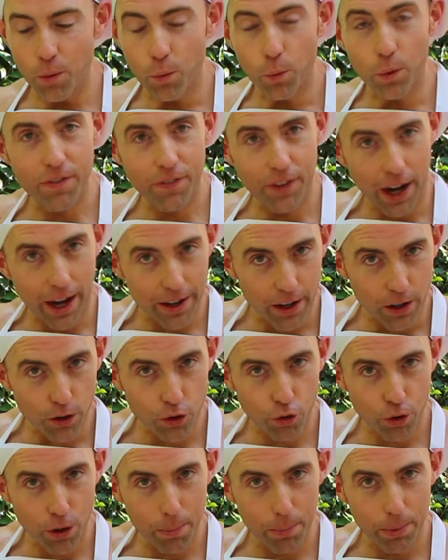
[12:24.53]
We've got our
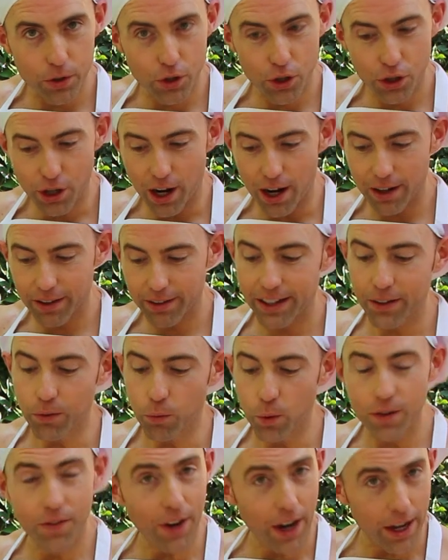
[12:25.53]
triple chocolate,
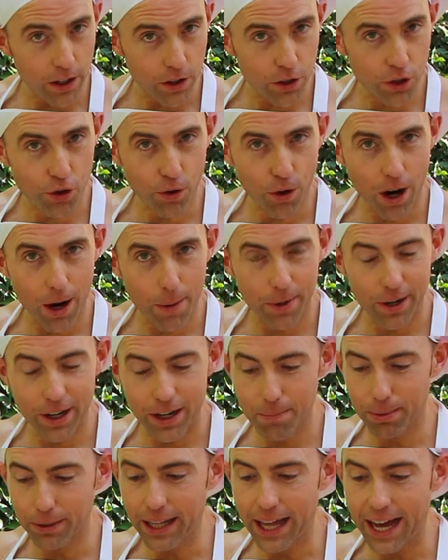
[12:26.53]
we've got our
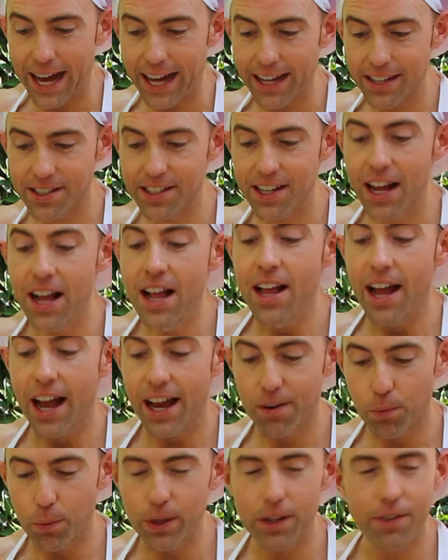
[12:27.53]
strawberry blast,
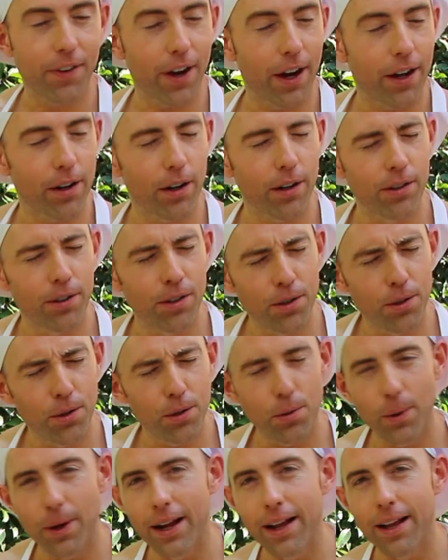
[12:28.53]
and we've got our
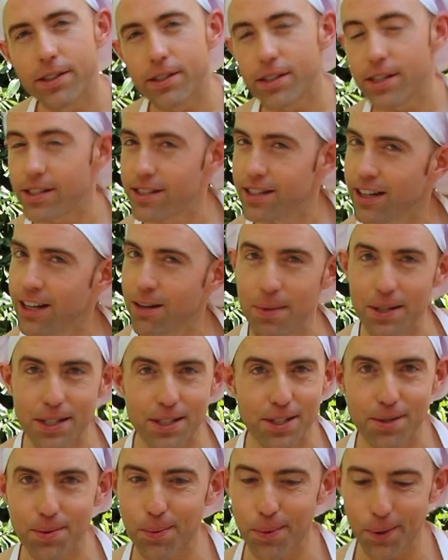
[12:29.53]
new cinnamon
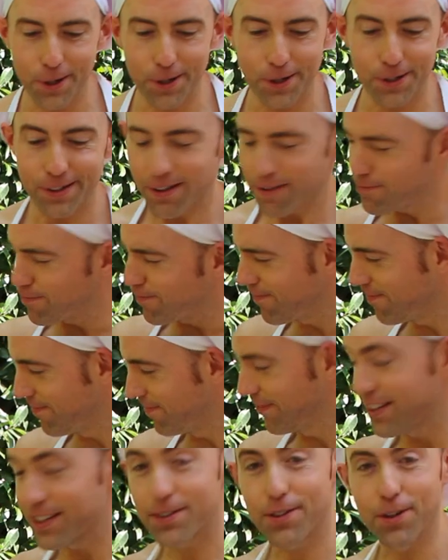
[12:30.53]
swirl. Mm,
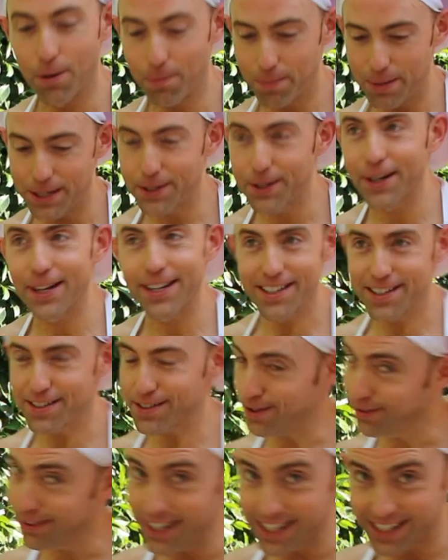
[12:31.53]
it's gonna be good.
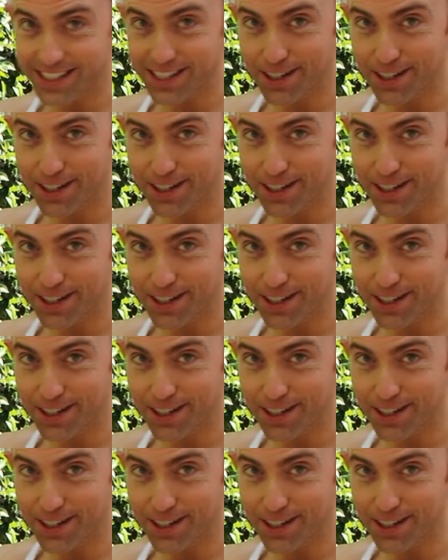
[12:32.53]
So let's